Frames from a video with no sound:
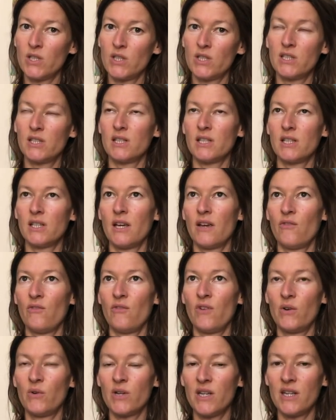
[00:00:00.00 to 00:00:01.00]
is
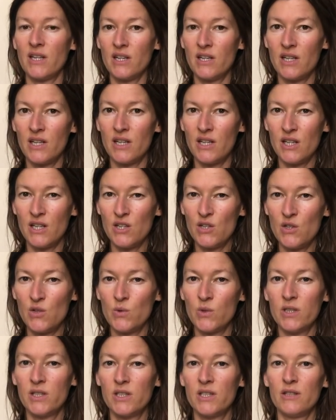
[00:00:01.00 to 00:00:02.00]
very
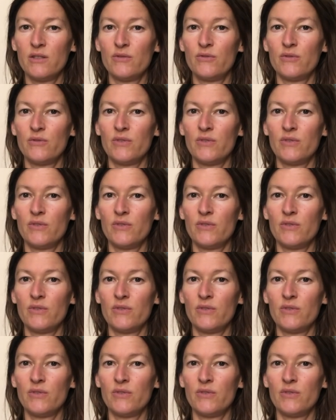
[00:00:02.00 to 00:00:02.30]
intuitive